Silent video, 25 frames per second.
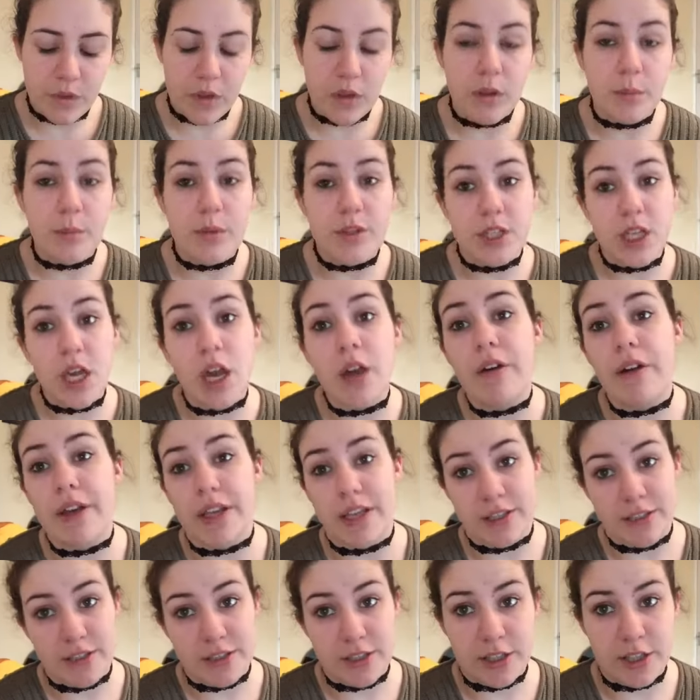The mascara I
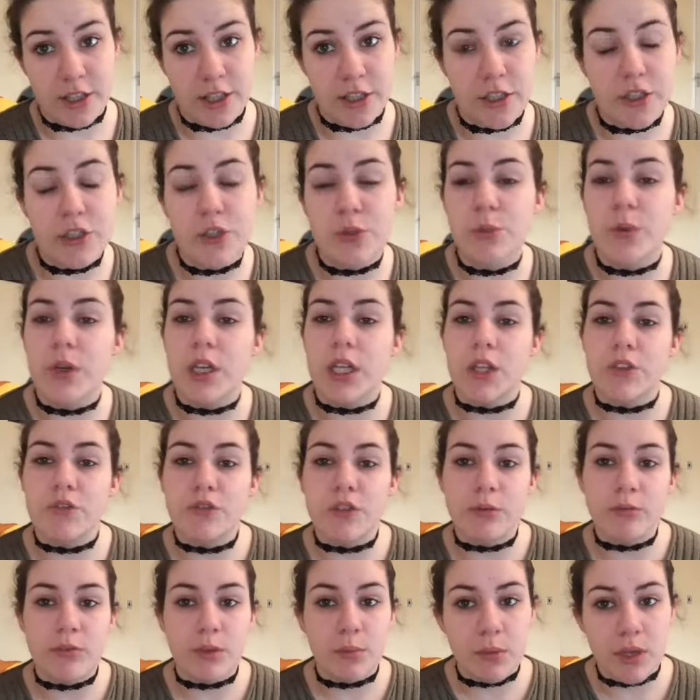used to use was
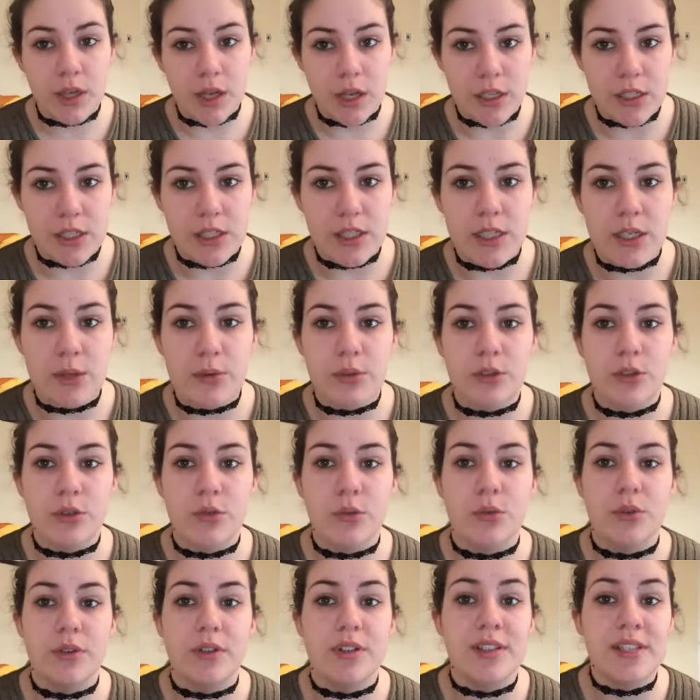from Rimmel London. It was
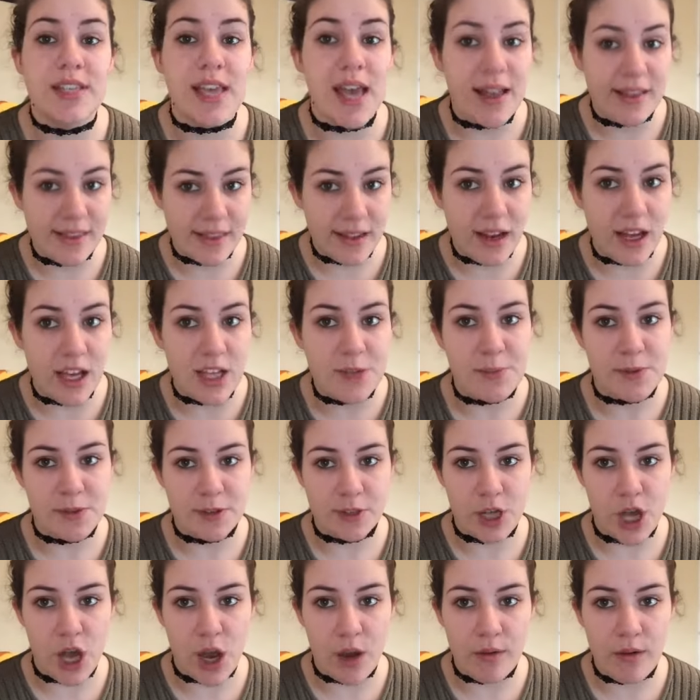called Scandalised
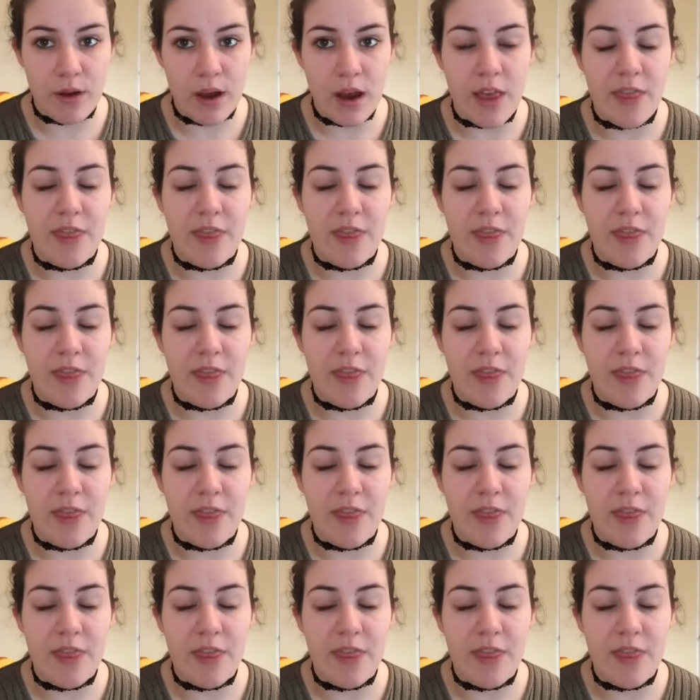Mascara.